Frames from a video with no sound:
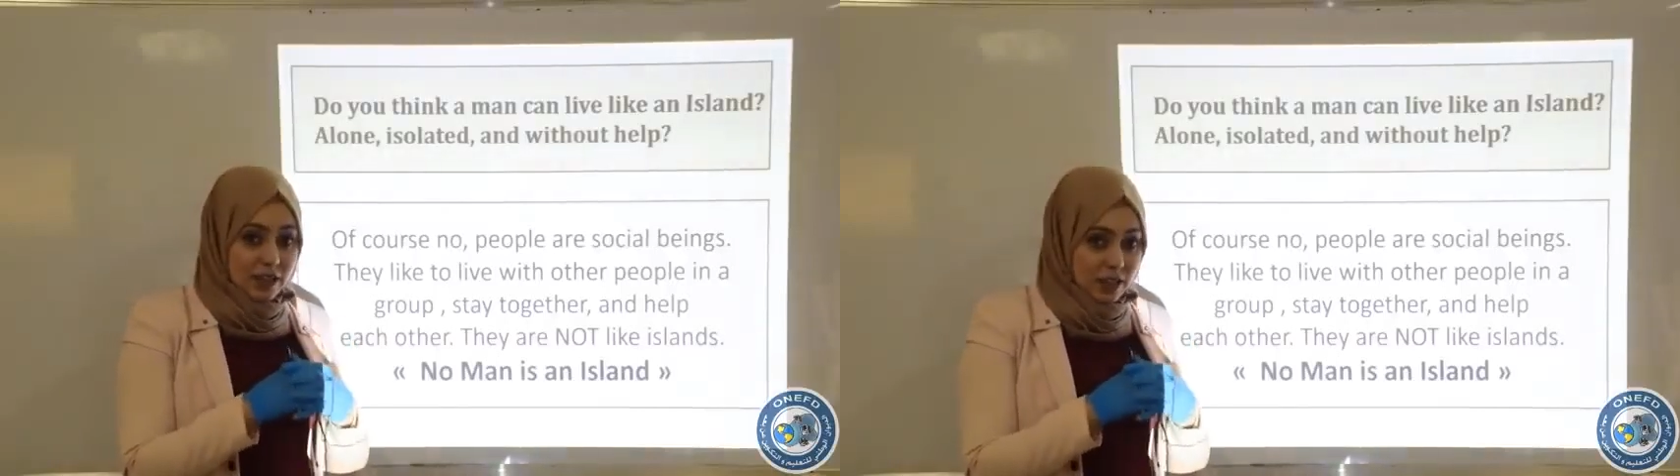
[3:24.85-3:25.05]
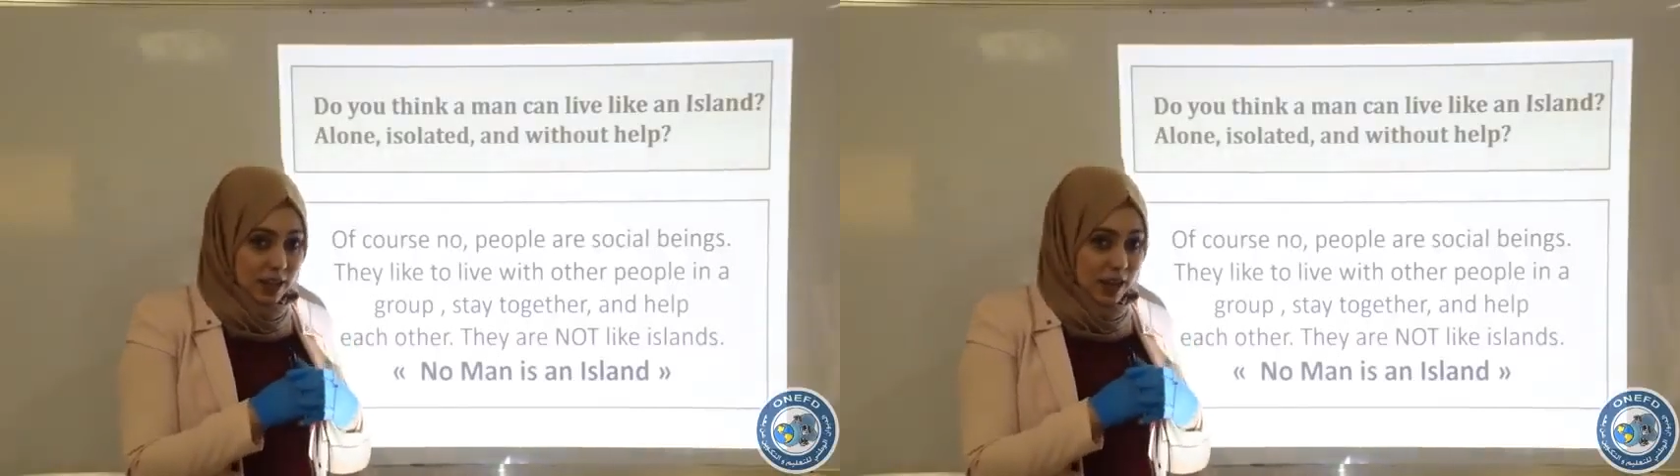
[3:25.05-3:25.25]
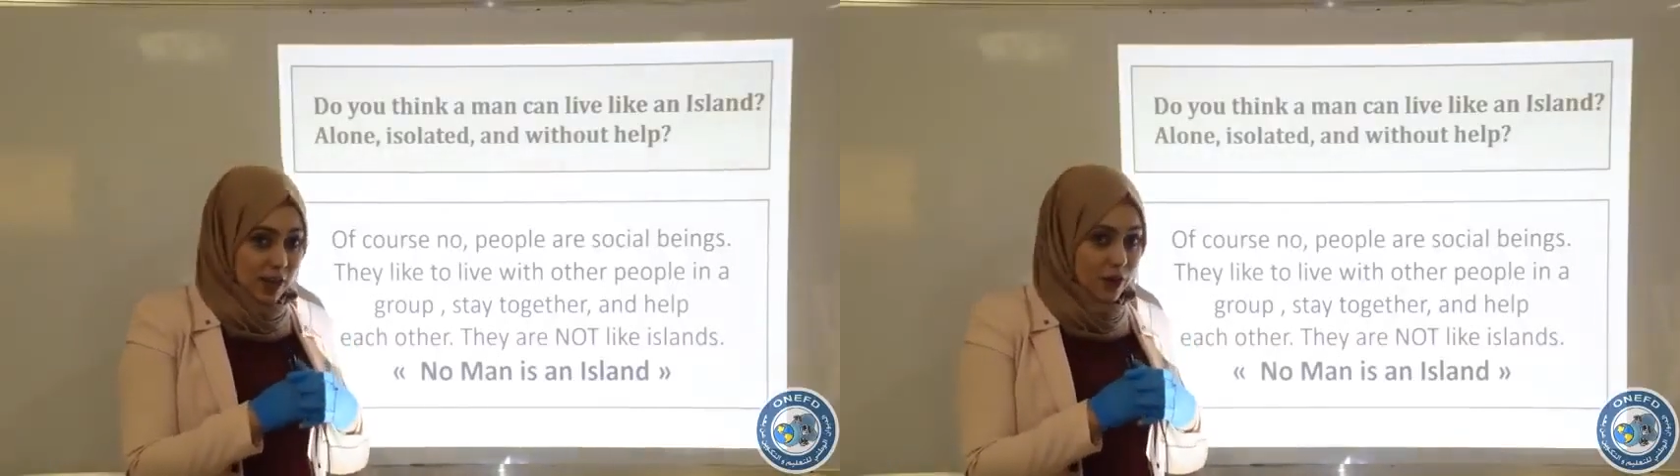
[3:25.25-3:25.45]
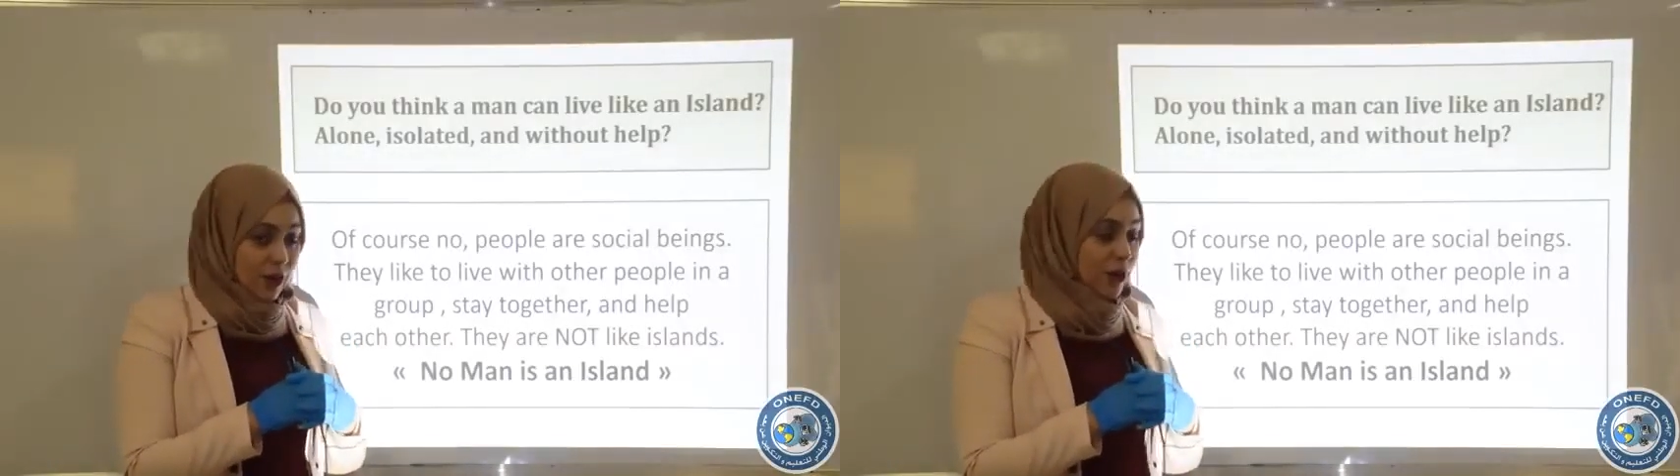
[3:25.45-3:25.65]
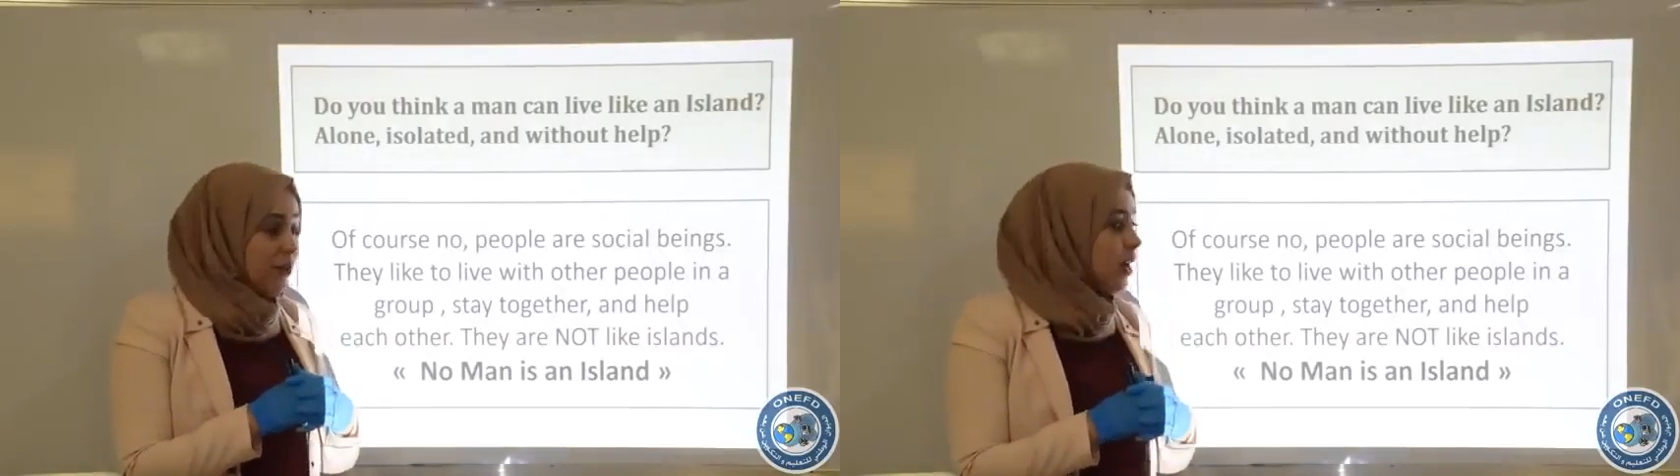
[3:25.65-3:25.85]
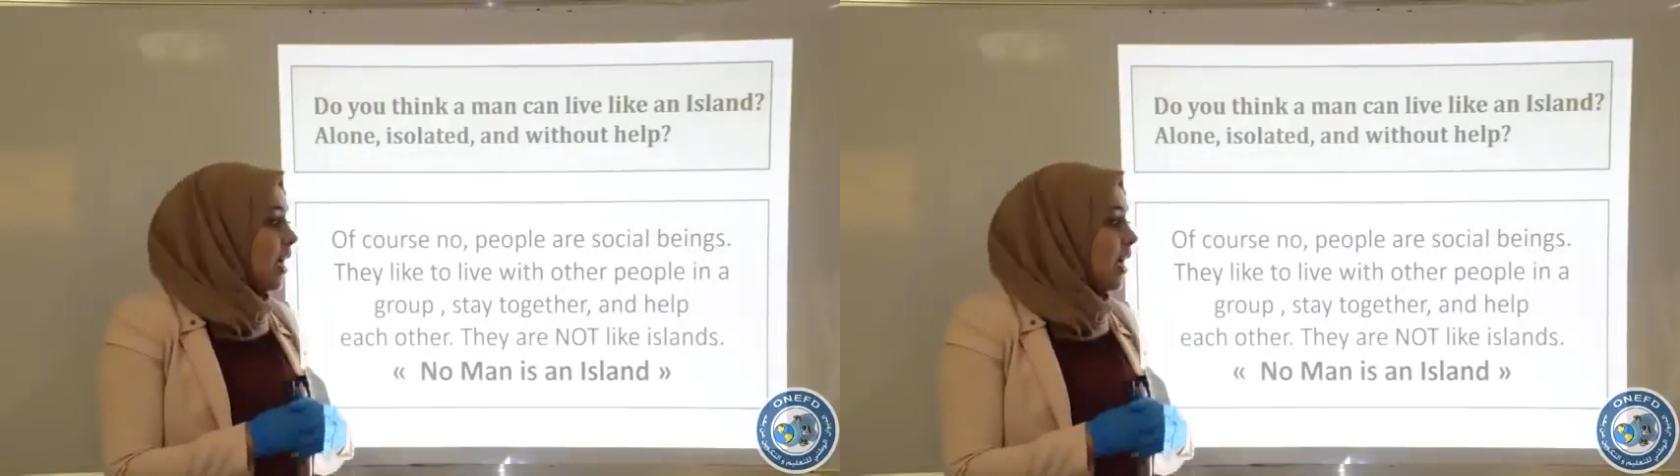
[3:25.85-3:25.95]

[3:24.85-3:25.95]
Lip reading: together